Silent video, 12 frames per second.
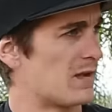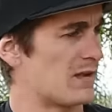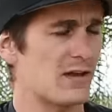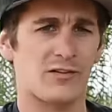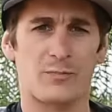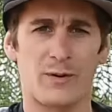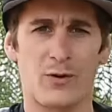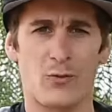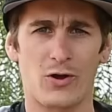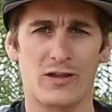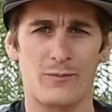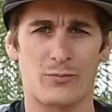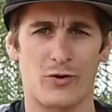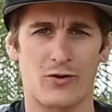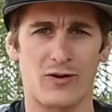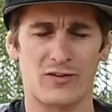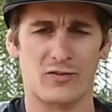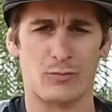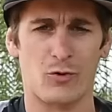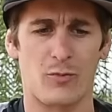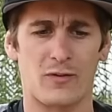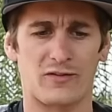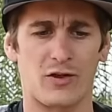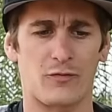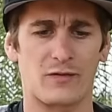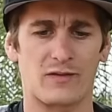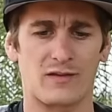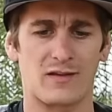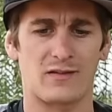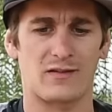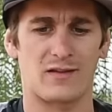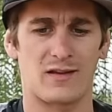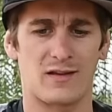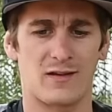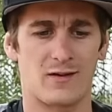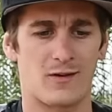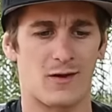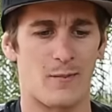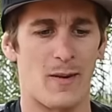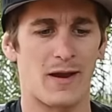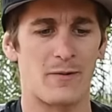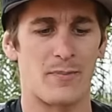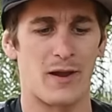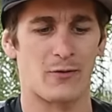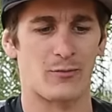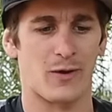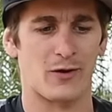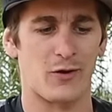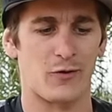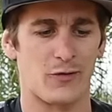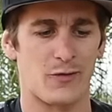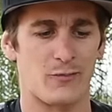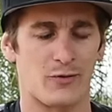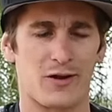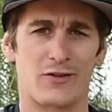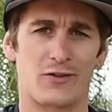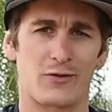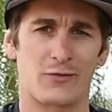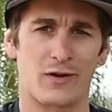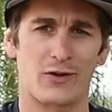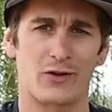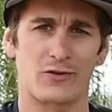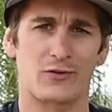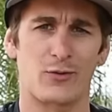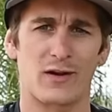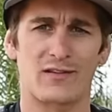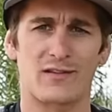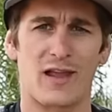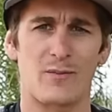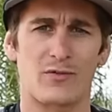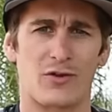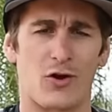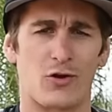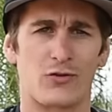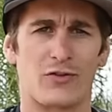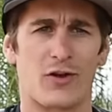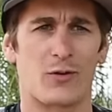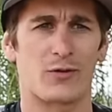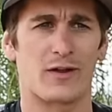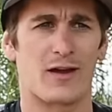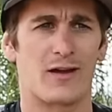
yeah, just been a work in progress. I brought myself a skid steer. I made a bet with my girlfriend Bree that if I got 2 X Games golds, I would